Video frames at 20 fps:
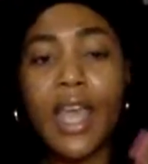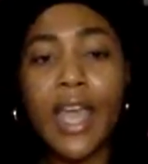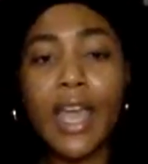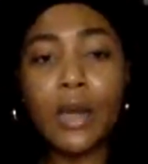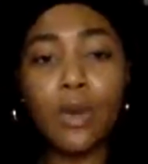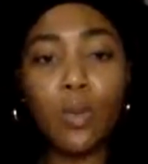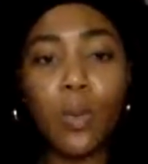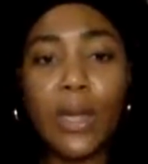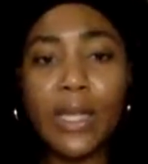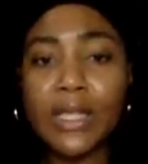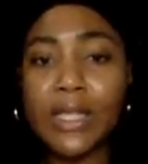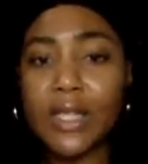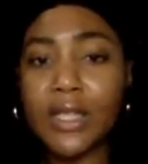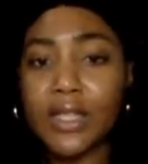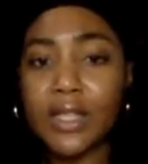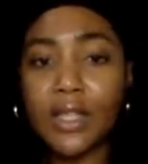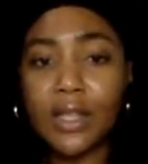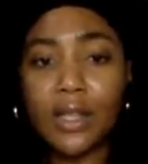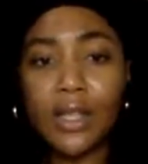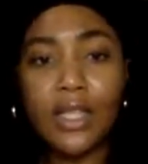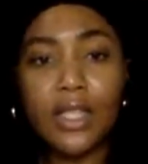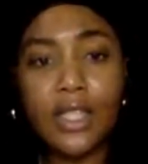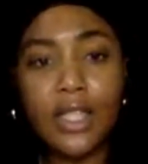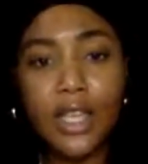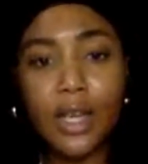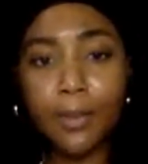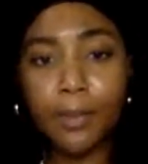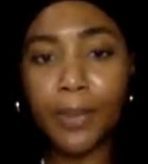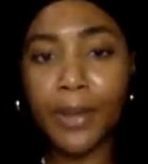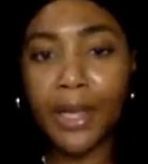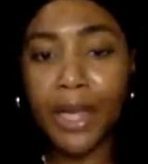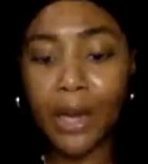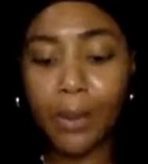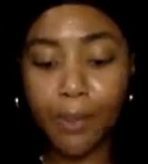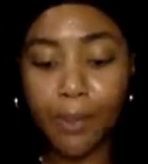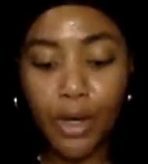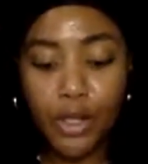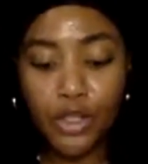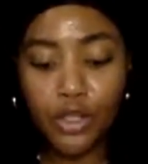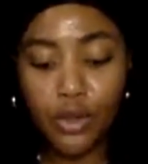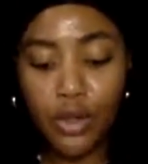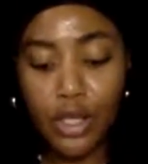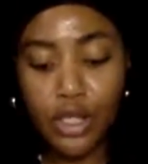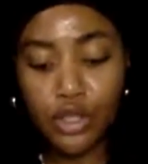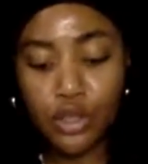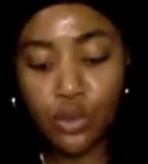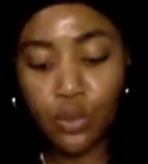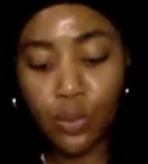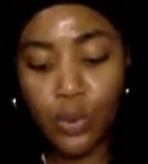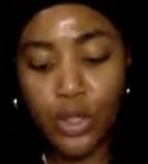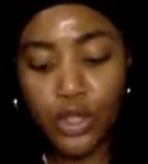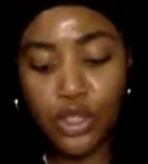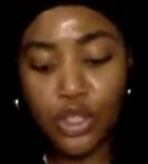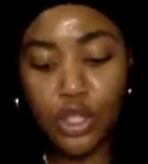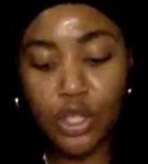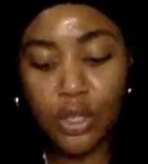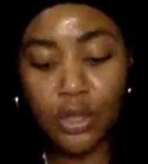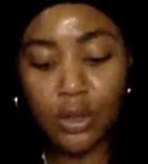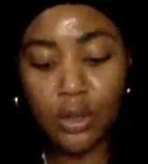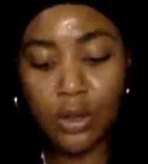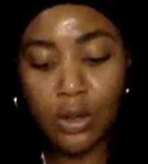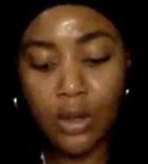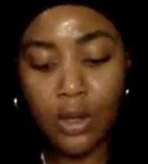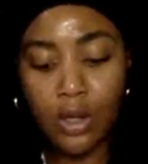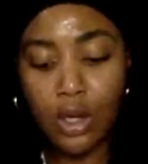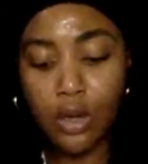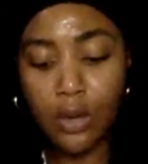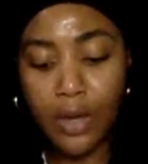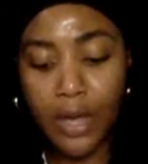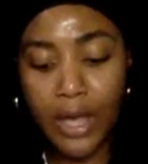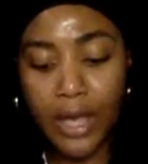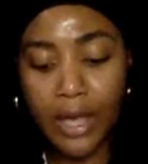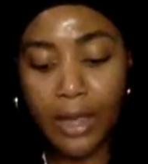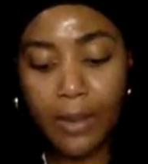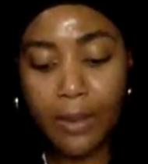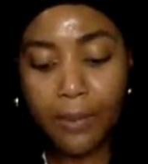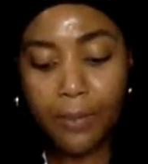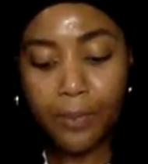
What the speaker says: and waiting to listen and pick up on your intuition. Okay?